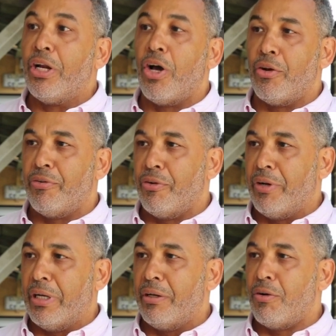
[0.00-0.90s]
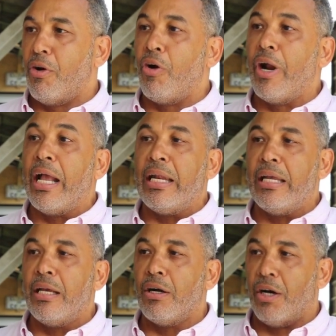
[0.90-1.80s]
laundering or
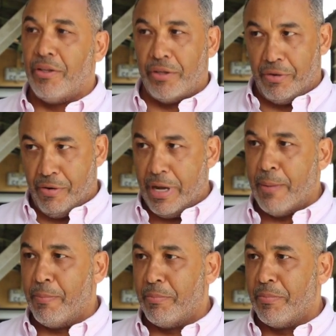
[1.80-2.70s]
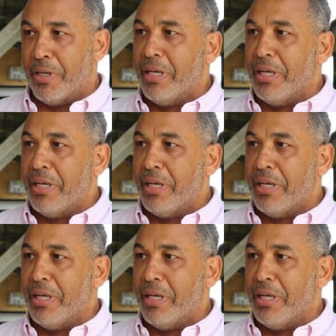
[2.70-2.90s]
any other crime.